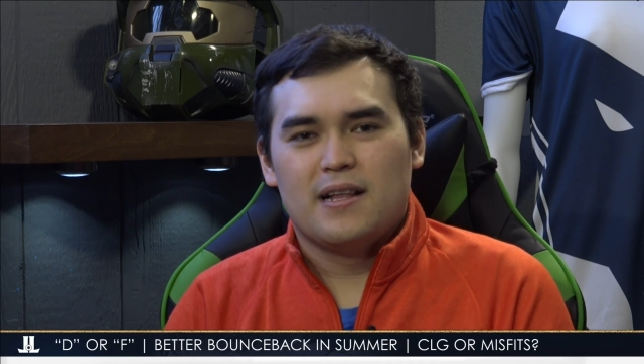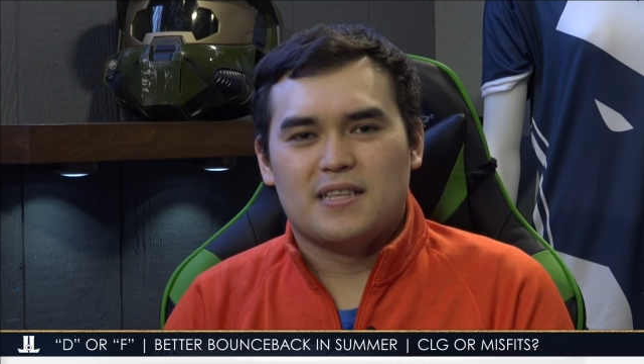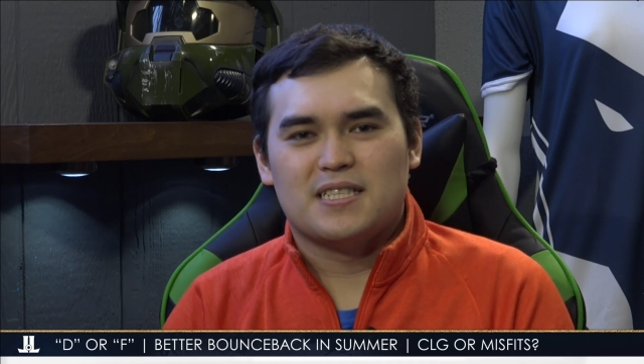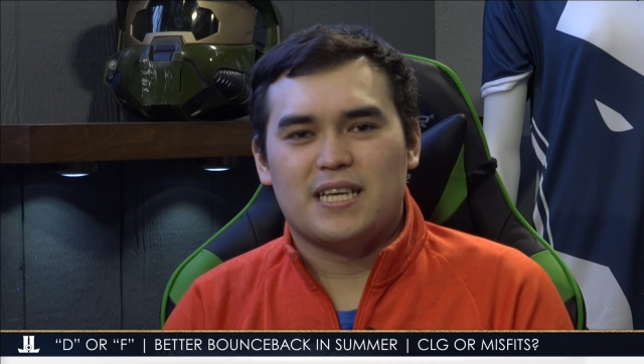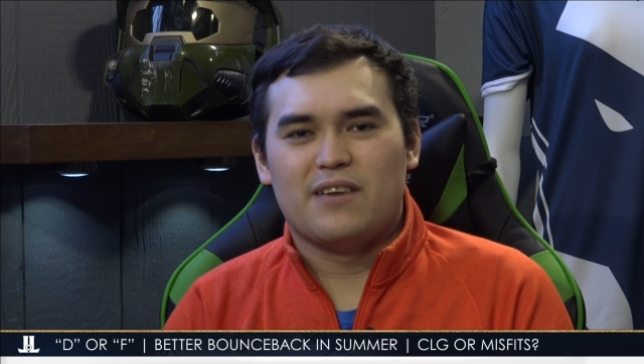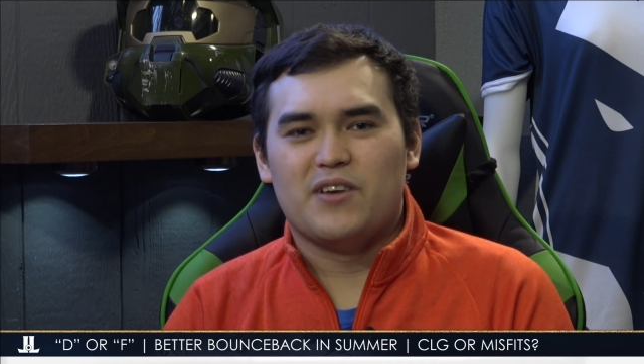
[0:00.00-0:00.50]

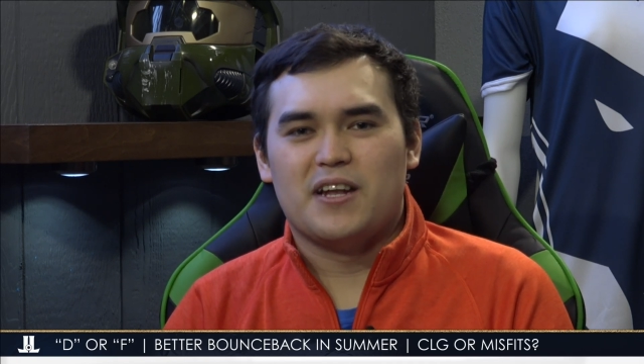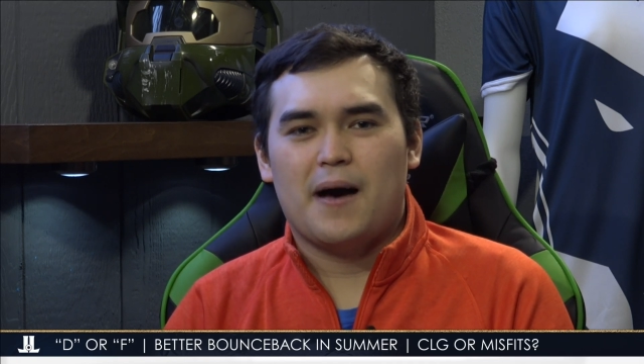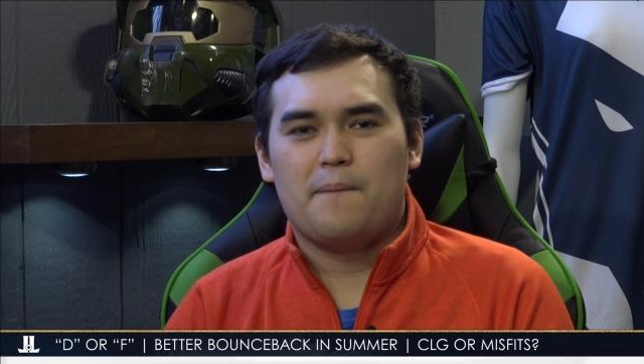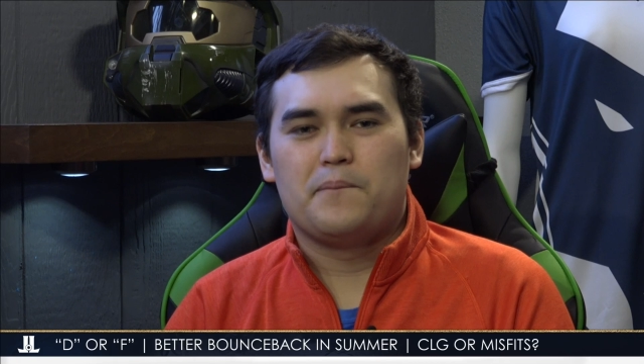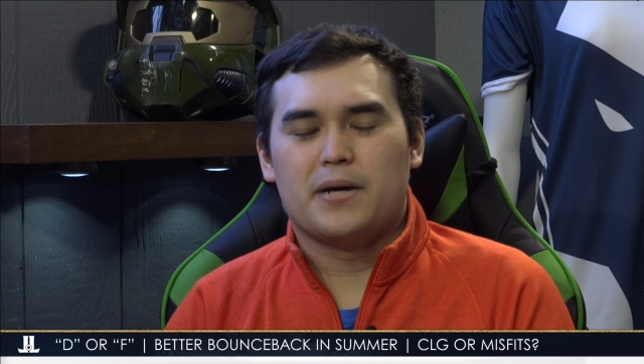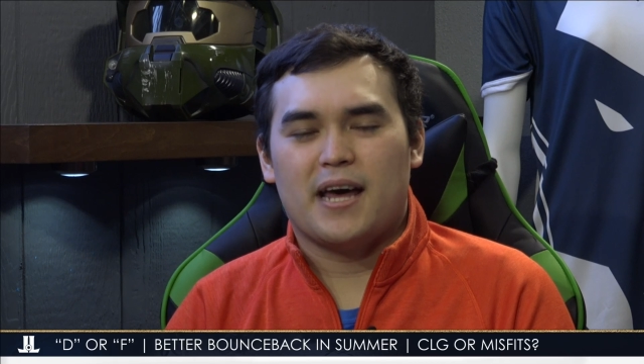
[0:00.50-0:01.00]
let's give it
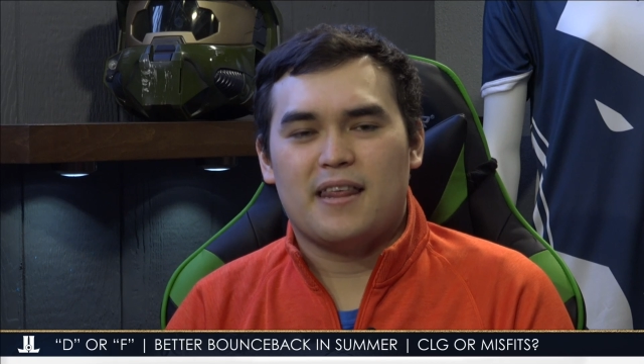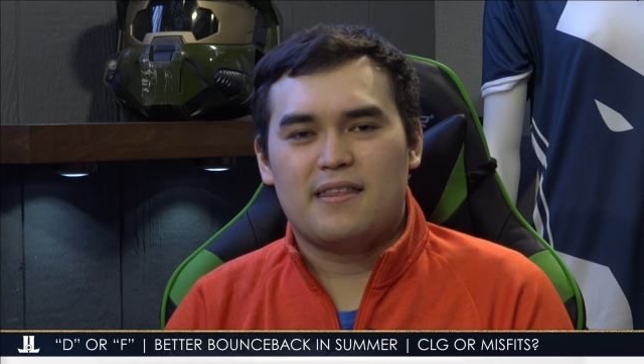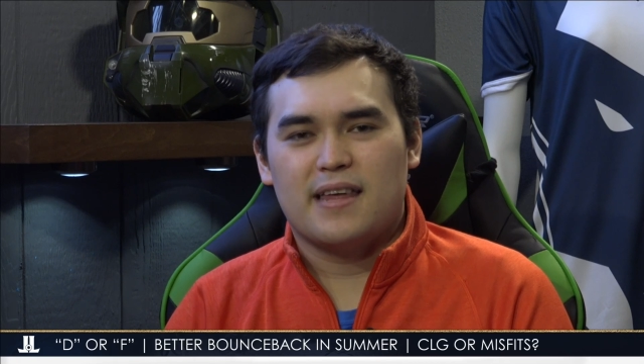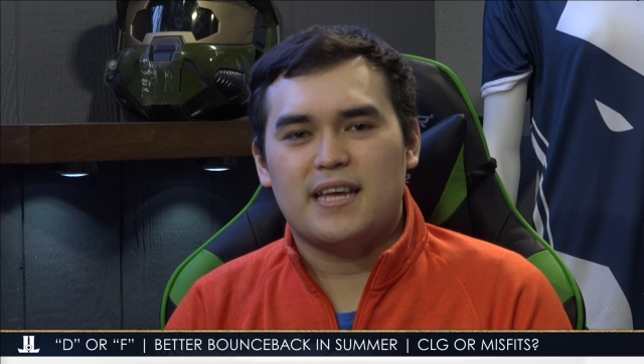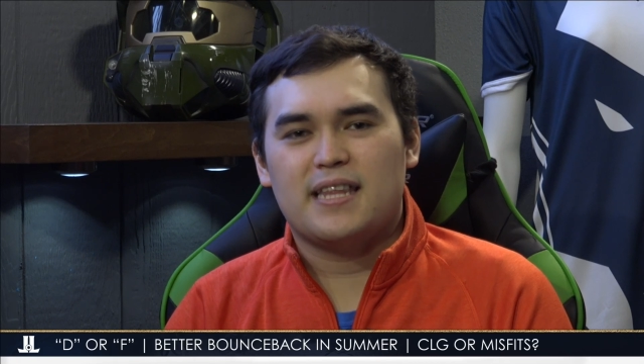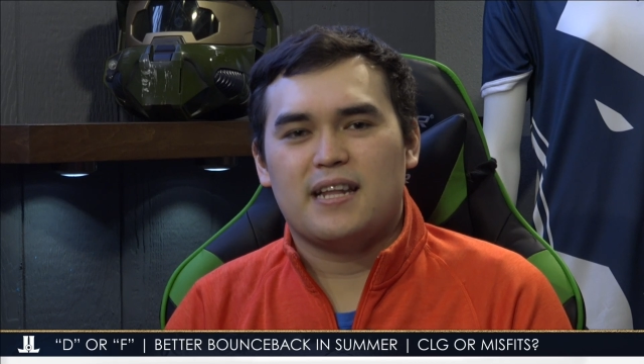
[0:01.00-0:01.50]
up. But I
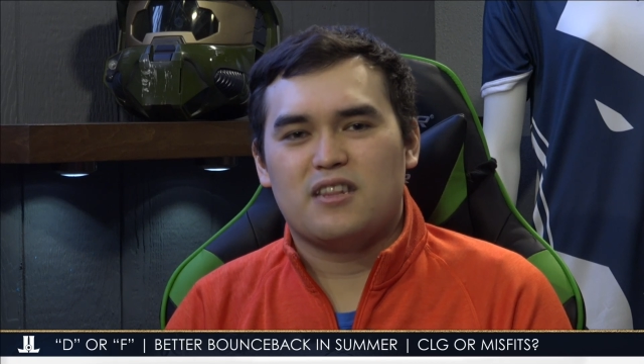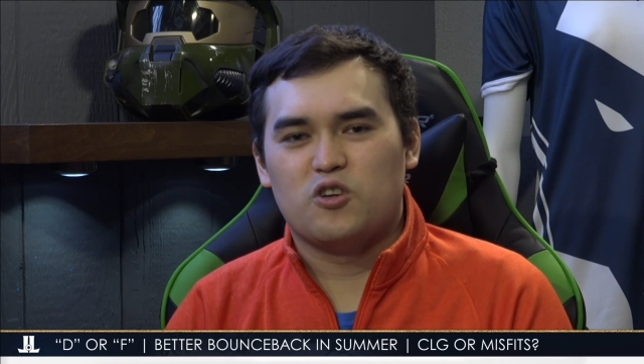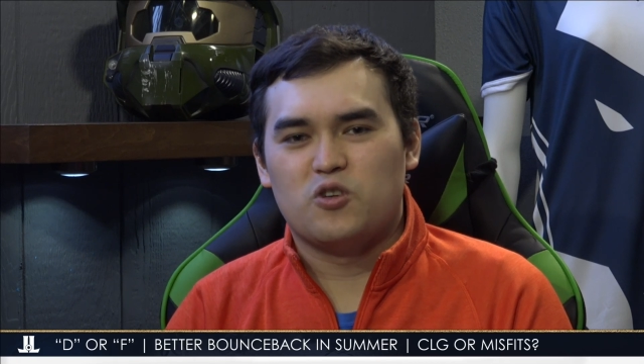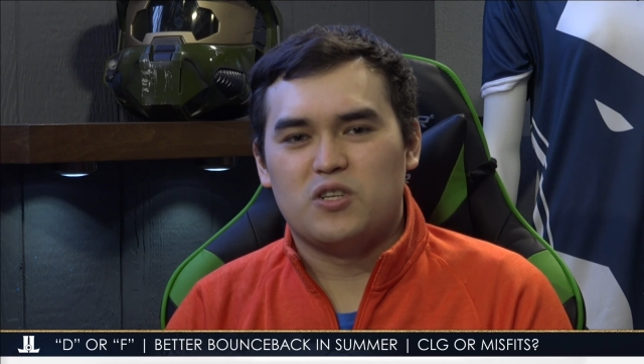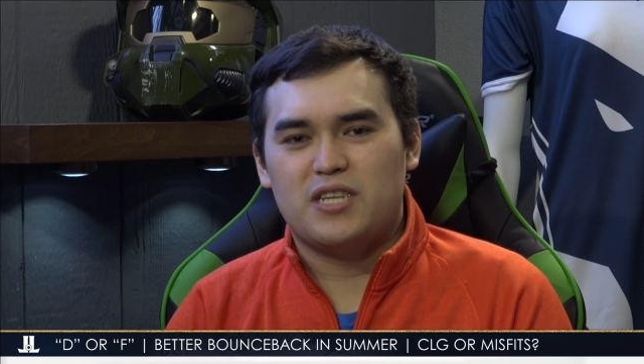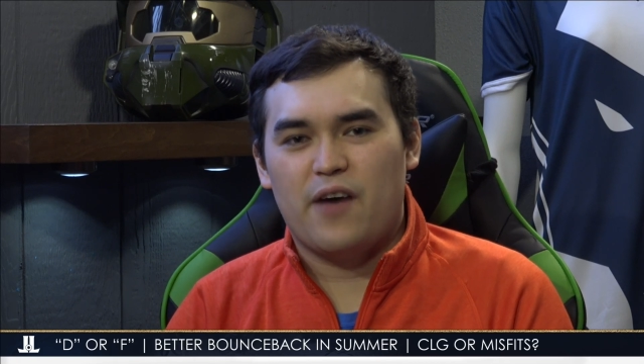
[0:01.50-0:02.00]
think that
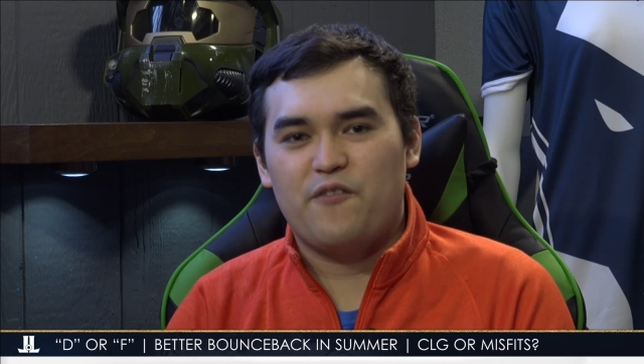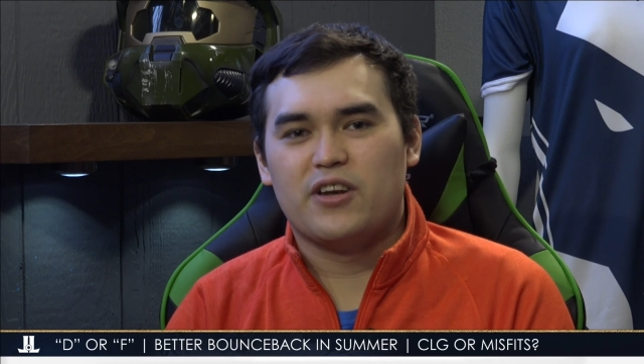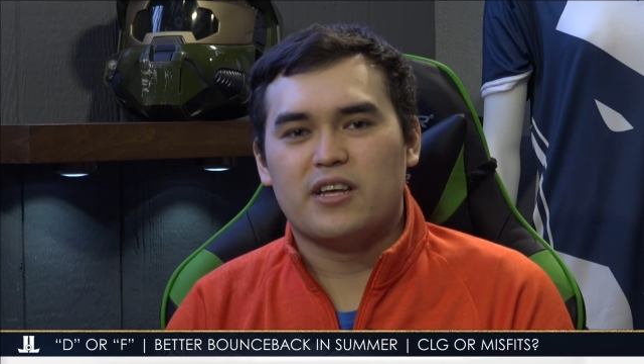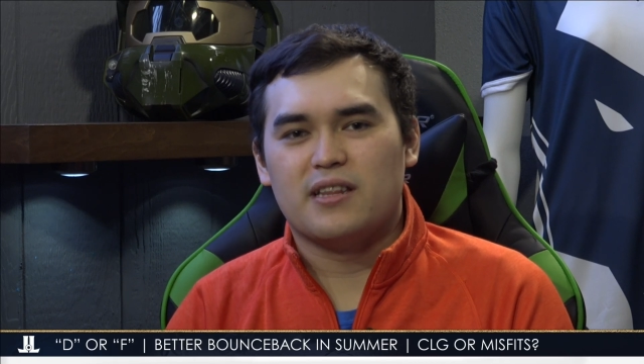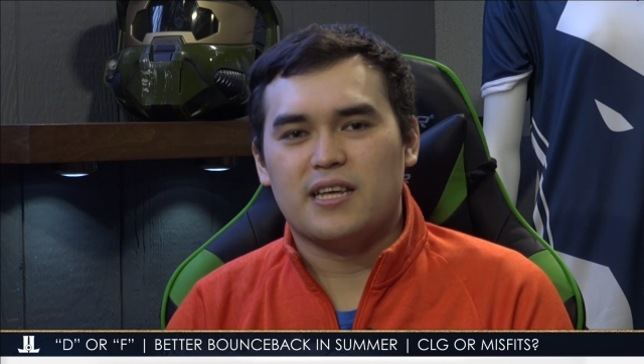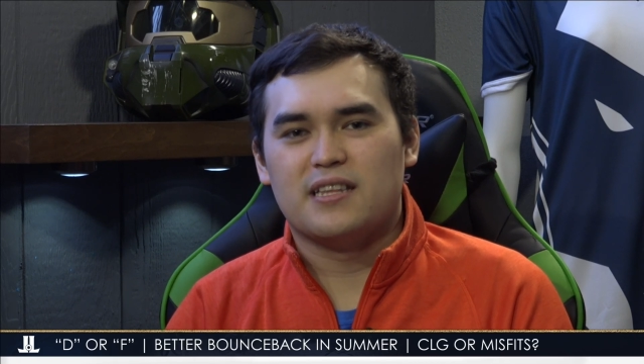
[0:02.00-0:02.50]
they're
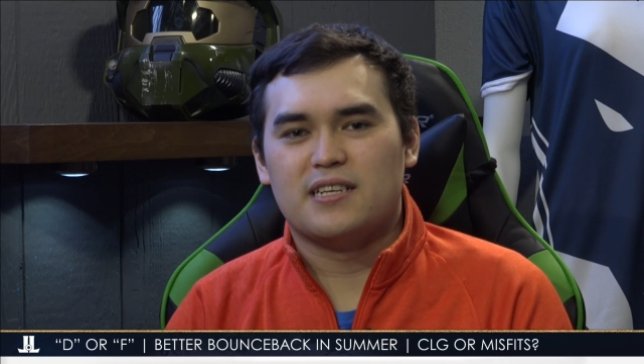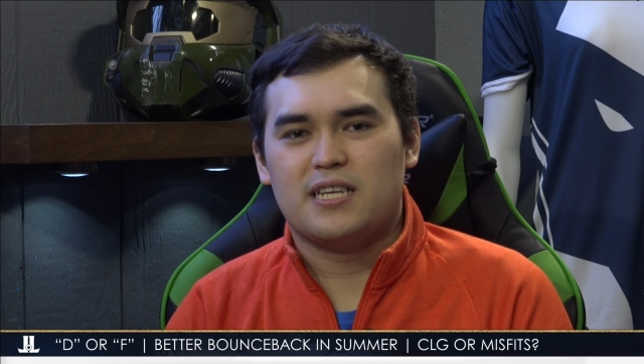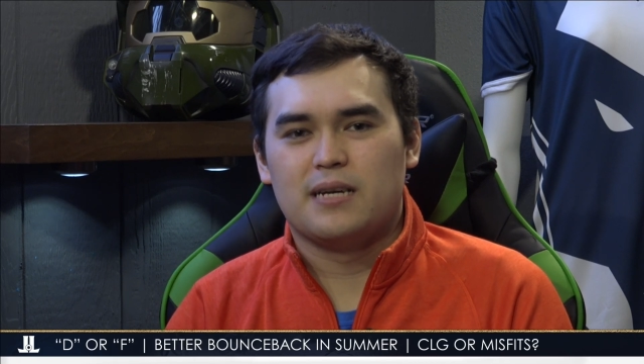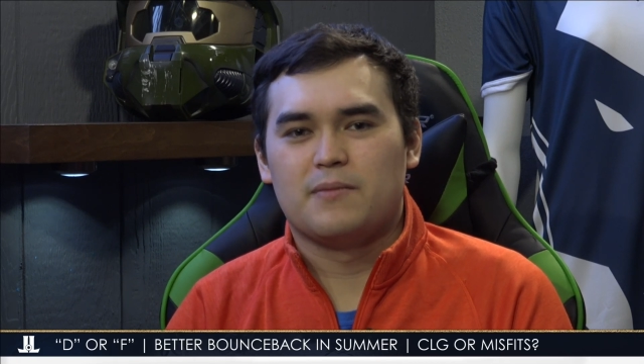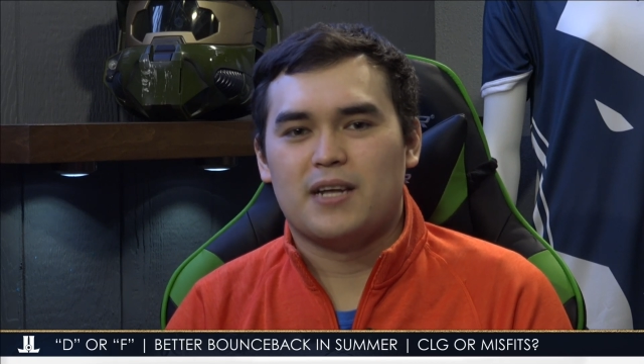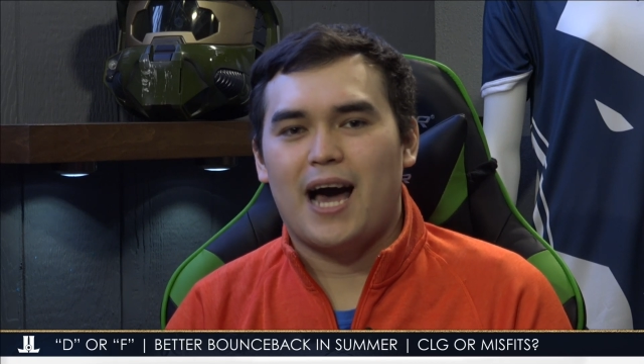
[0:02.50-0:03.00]
definitely the
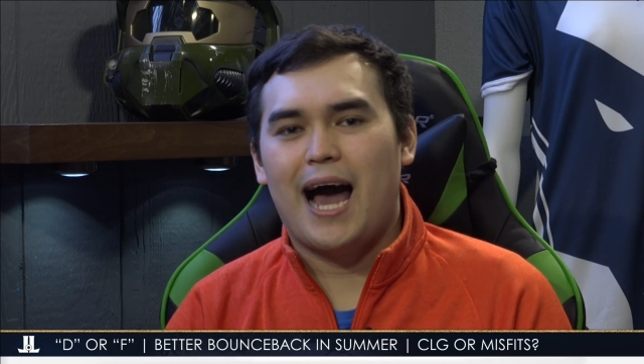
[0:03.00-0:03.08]
team that